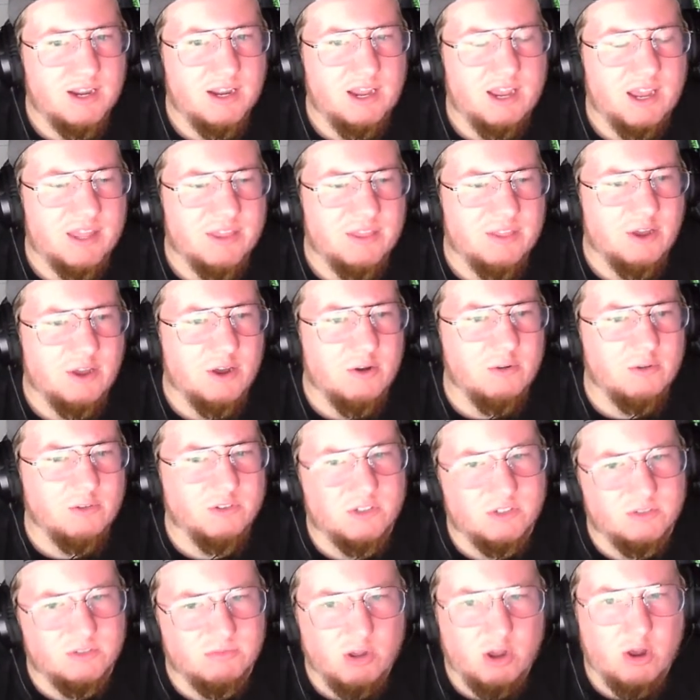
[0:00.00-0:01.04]
And
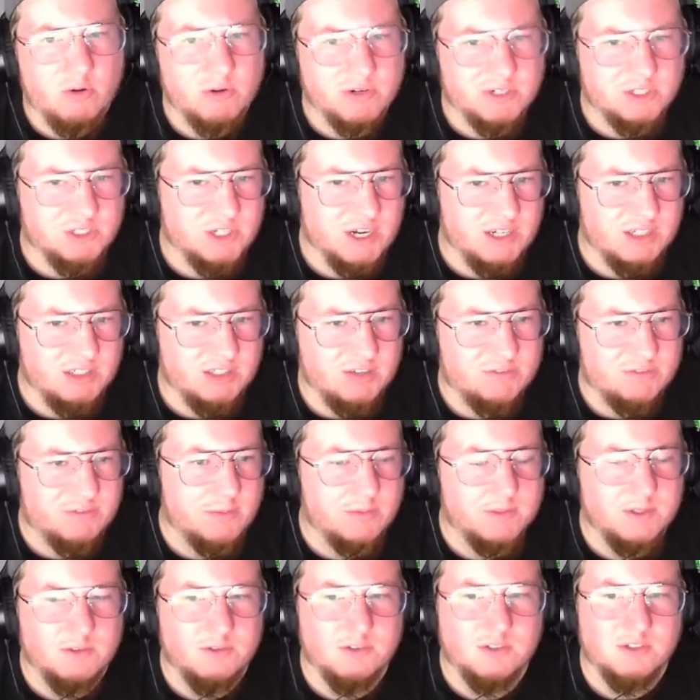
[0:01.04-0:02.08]
those always change stuff up.
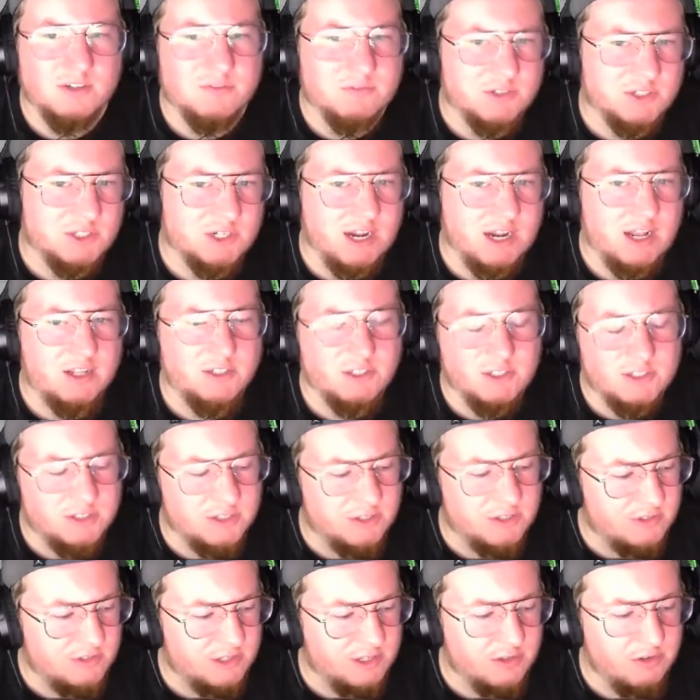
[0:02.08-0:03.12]
So there's different challenges
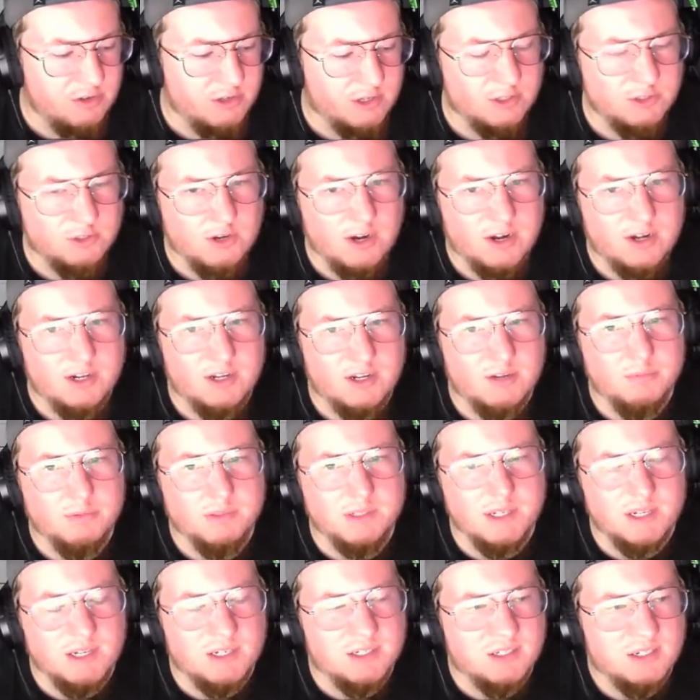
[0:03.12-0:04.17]
so that you can try to
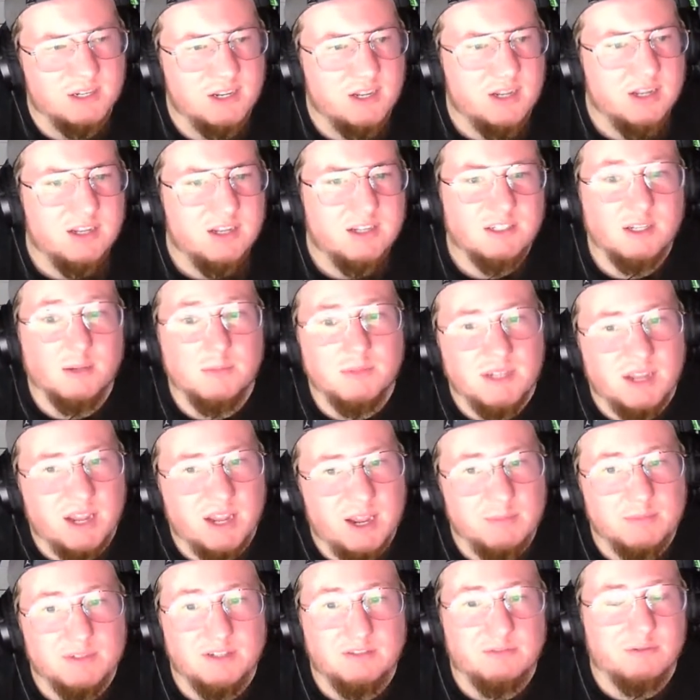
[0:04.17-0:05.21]
complete.
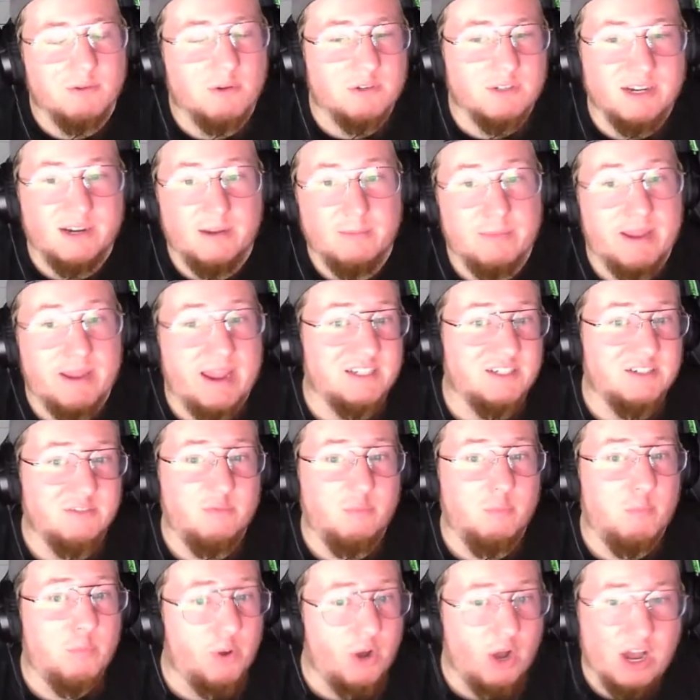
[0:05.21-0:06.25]
Sometimes it throws like a massive
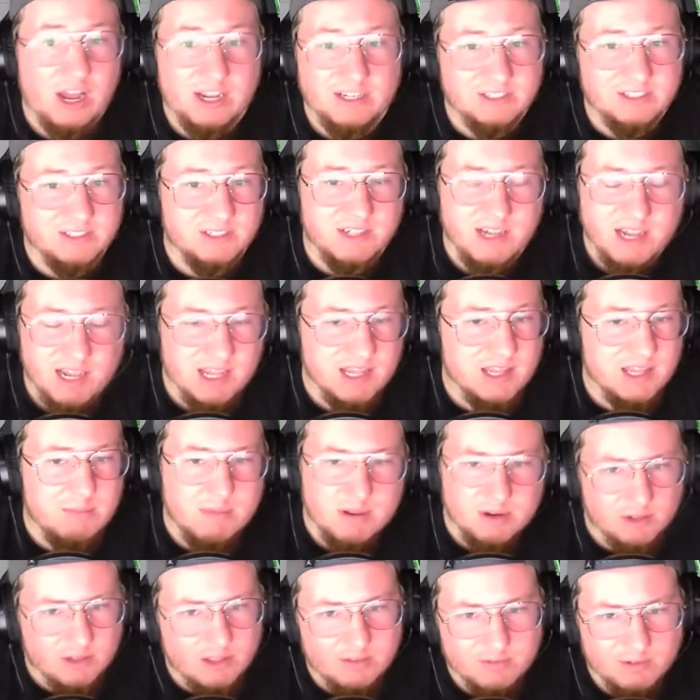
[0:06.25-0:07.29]
boss in the
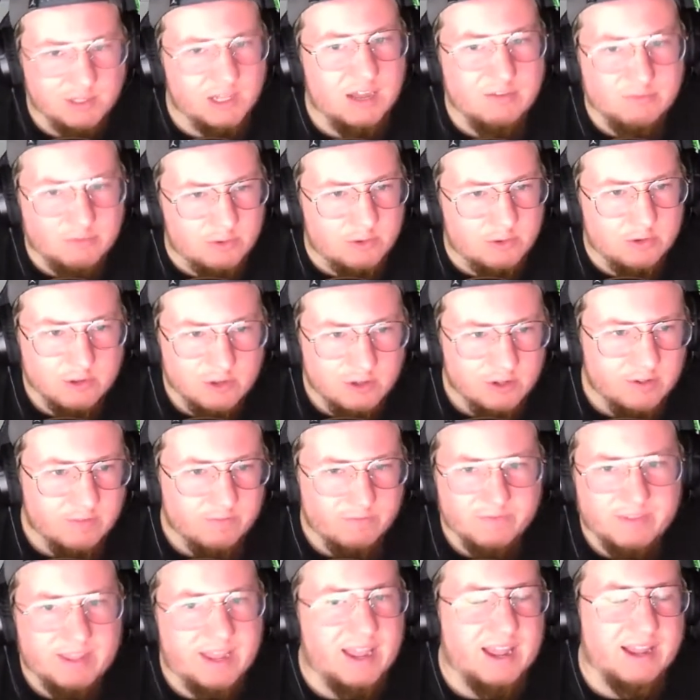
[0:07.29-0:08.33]
middle of a level
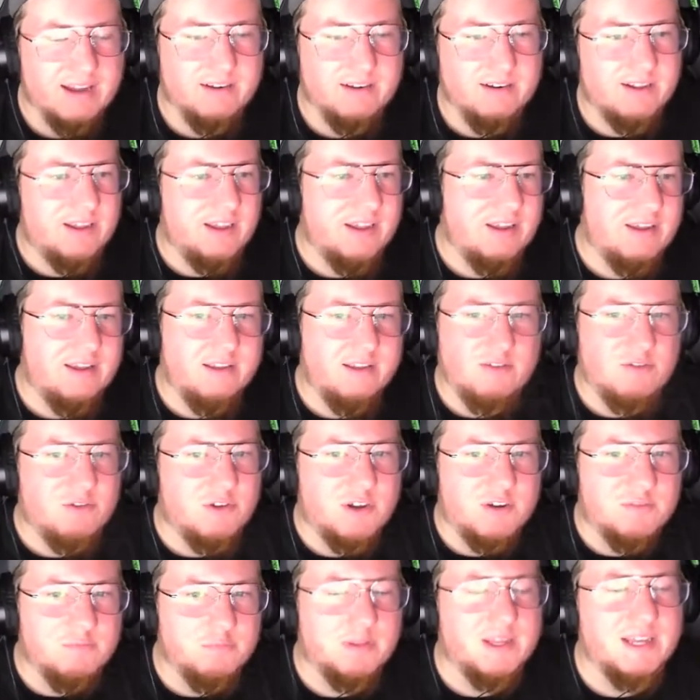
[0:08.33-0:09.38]
that you could
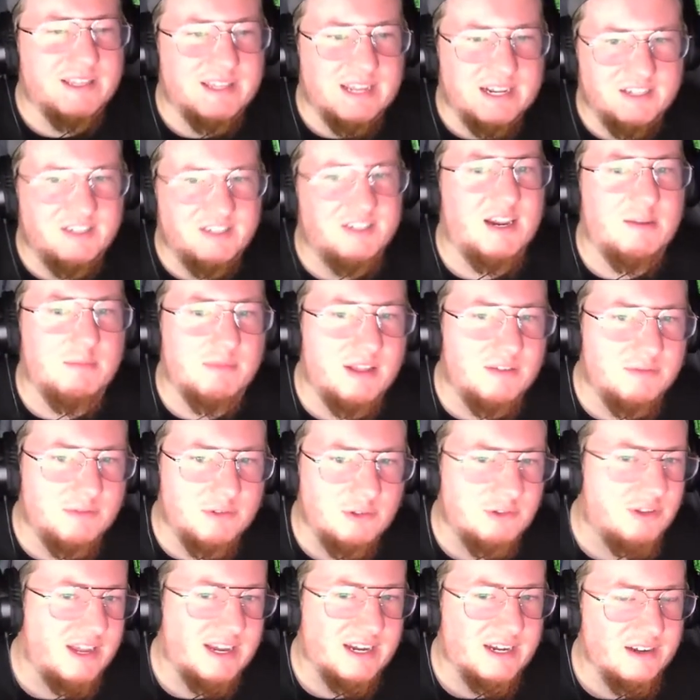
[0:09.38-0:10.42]
have played that same level
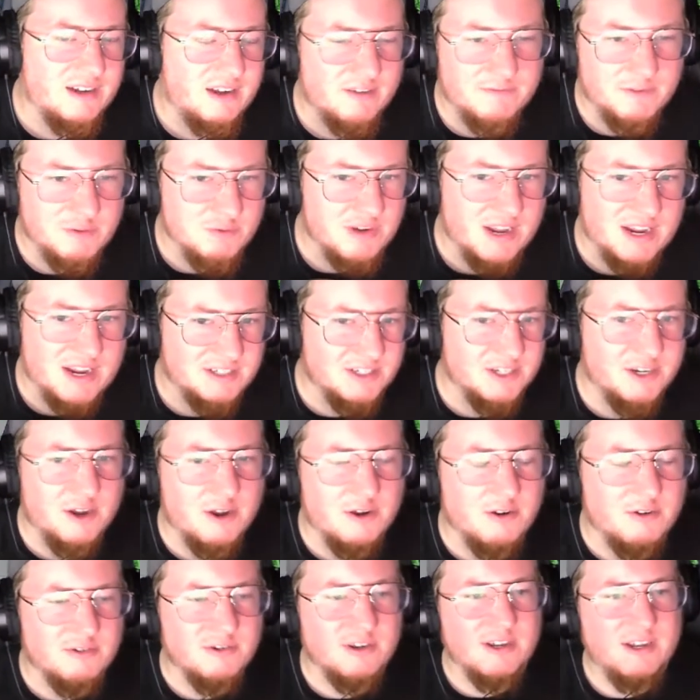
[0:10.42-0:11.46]
like a few days
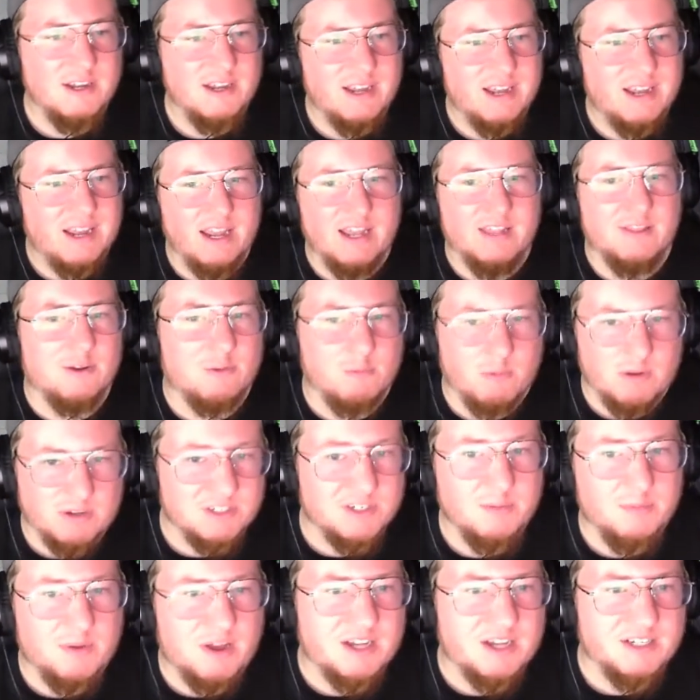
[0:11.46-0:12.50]
ago, and there wasn't a
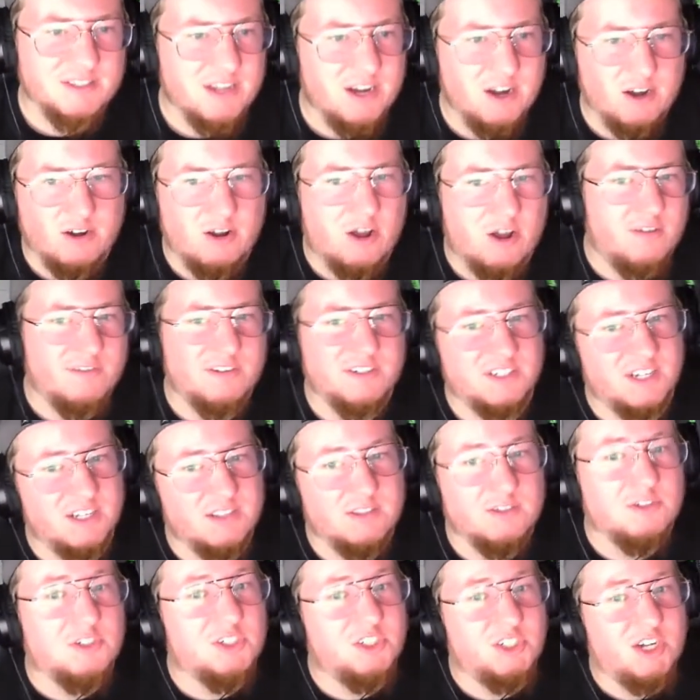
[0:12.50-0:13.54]
boss there. And all of a sudden
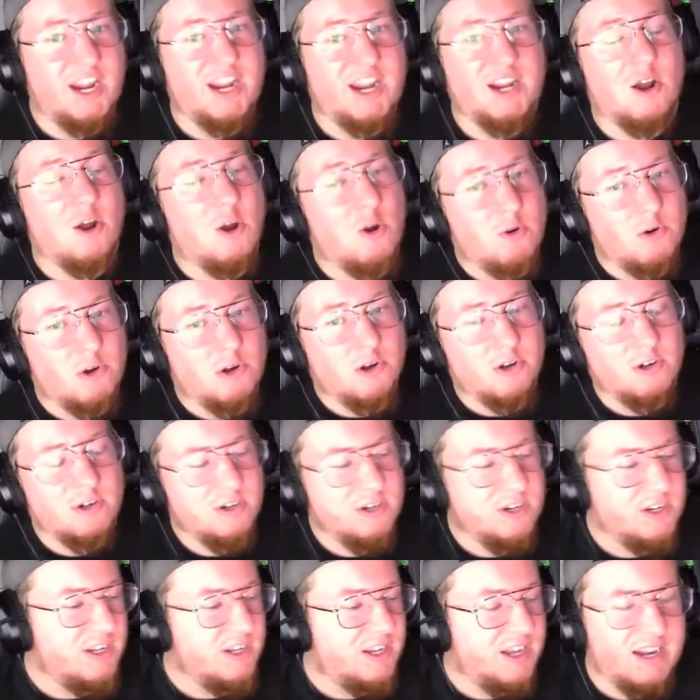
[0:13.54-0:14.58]
there's a giant ogre,
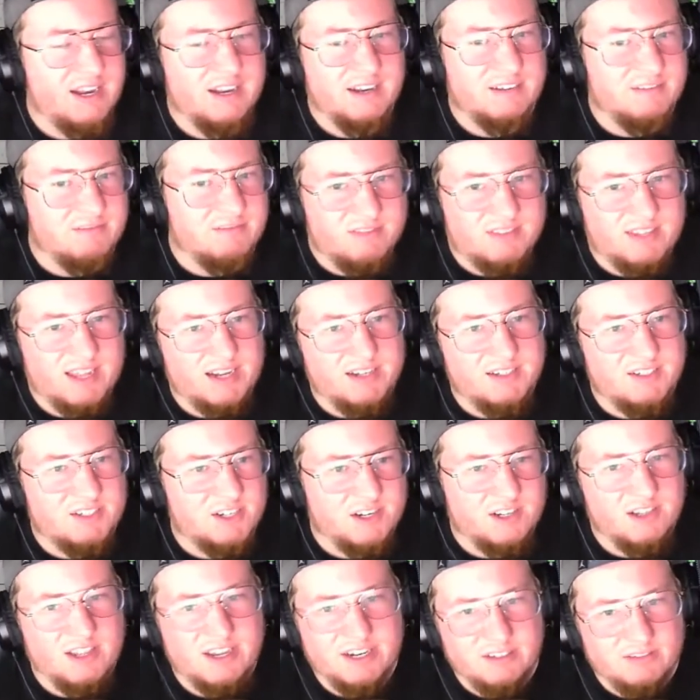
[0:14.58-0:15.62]
and that's going
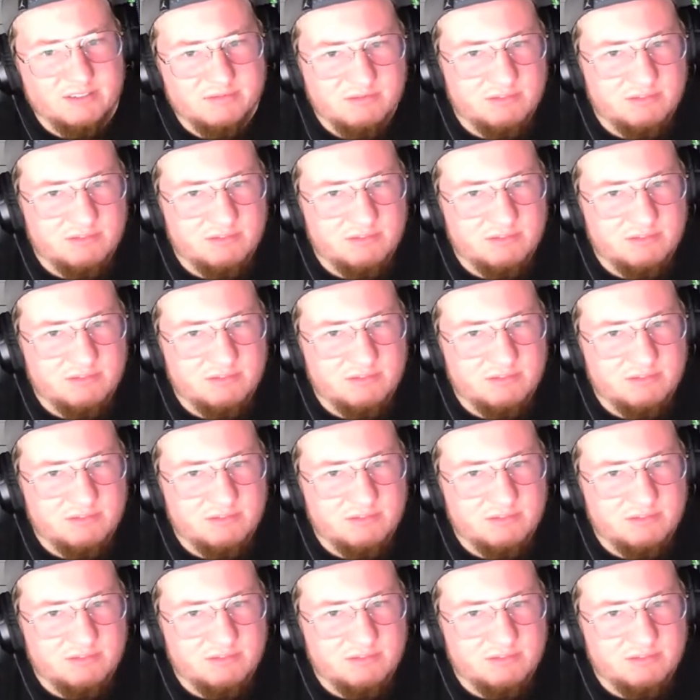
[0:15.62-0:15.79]
to like,